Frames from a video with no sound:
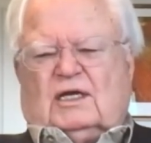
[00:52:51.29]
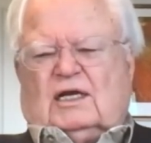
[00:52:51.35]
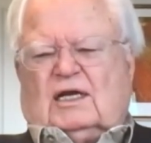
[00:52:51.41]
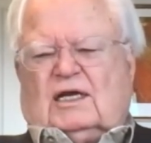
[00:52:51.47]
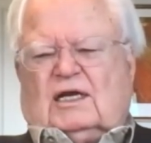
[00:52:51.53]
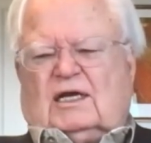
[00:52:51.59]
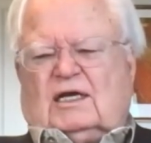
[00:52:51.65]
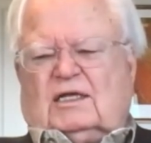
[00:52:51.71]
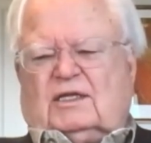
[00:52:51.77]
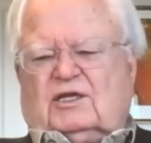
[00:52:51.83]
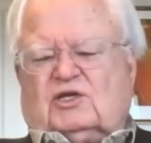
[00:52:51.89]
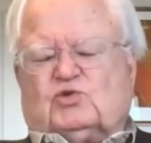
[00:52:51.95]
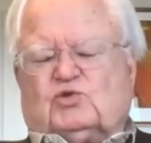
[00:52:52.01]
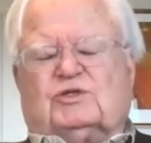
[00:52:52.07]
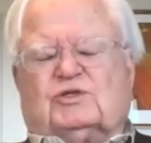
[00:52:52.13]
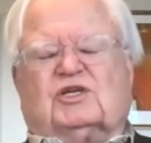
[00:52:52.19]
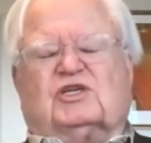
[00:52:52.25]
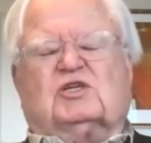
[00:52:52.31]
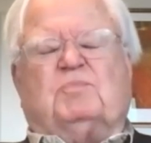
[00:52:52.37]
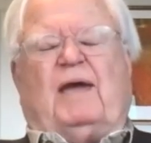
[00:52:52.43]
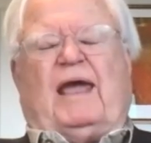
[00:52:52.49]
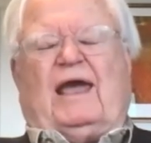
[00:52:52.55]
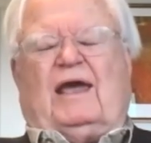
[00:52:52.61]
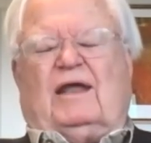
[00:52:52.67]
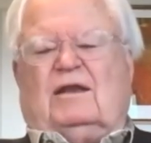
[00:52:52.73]
this was
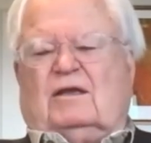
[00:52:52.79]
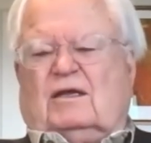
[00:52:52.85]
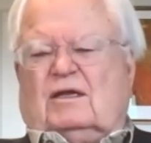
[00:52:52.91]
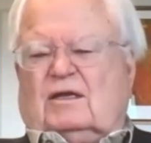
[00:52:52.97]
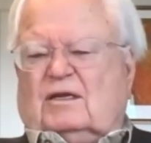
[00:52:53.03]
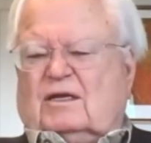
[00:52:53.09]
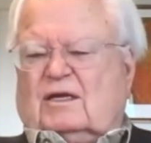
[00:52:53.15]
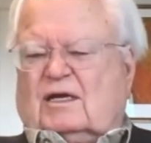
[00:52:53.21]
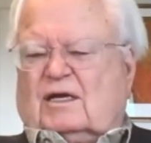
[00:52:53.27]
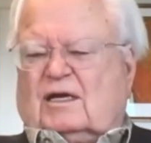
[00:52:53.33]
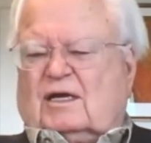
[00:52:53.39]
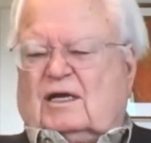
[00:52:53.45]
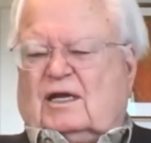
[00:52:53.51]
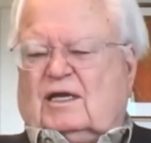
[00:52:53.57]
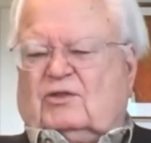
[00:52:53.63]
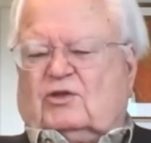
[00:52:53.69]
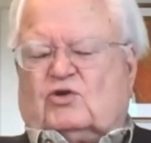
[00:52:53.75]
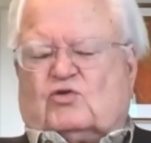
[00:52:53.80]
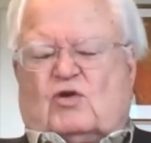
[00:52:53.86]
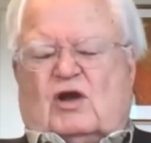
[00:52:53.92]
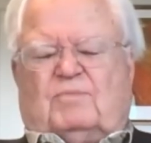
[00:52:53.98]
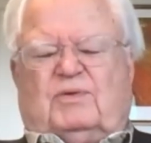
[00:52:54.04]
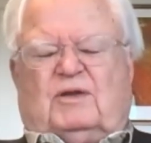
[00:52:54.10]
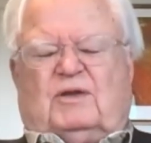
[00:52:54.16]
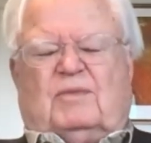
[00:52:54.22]
expanded in the
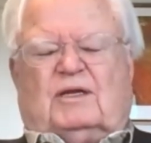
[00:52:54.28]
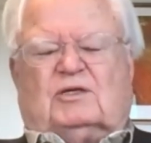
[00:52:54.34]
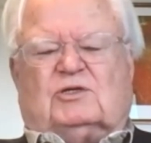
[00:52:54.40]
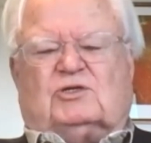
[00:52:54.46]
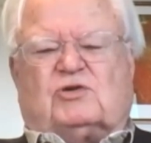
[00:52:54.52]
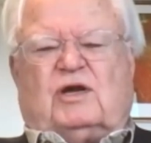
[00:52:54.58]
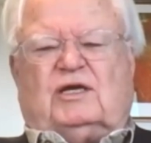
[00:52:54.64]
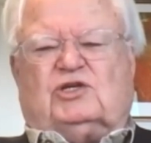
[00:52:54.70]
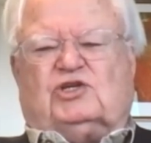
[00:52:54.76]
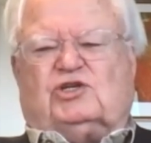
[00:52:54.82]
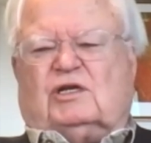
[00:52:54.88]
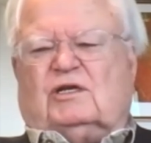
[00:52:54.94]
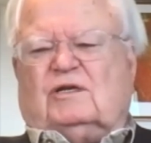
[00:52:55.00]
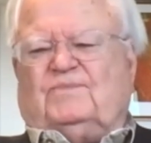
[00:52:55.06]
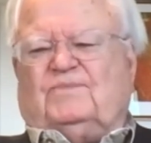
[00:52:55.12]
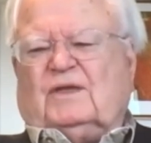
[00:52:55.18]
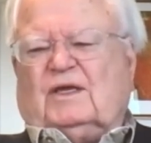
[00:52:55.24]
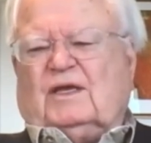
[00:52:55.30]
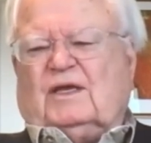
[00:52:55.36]
Trump administration,